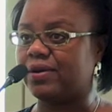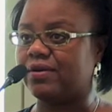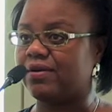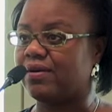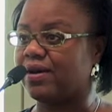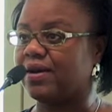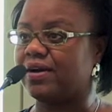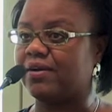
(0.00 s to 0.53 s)
We
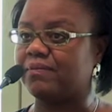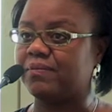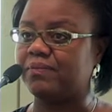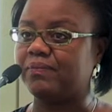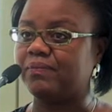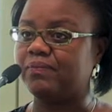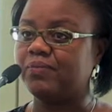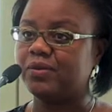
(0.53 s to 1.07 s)
all
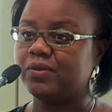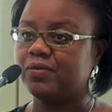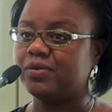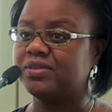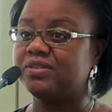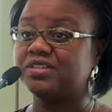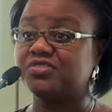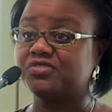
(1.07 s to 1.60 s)
come
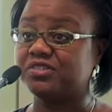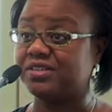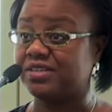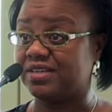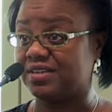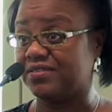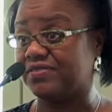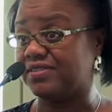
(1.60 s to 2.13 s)
with
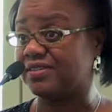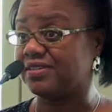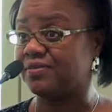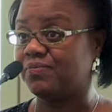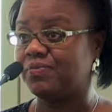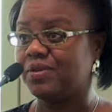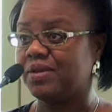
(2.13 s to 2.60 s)
different gifts,